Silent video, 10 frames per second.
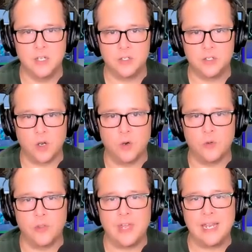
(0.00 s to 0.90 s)

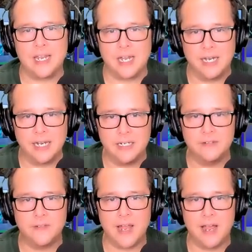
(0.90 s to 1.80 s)
So they kind
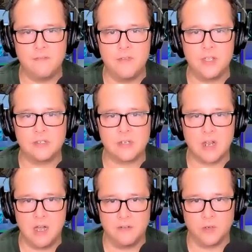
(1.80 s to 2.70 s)
of have this
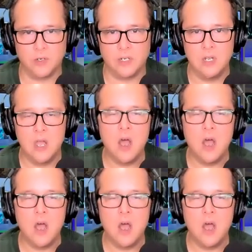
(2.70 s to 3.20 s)
covered.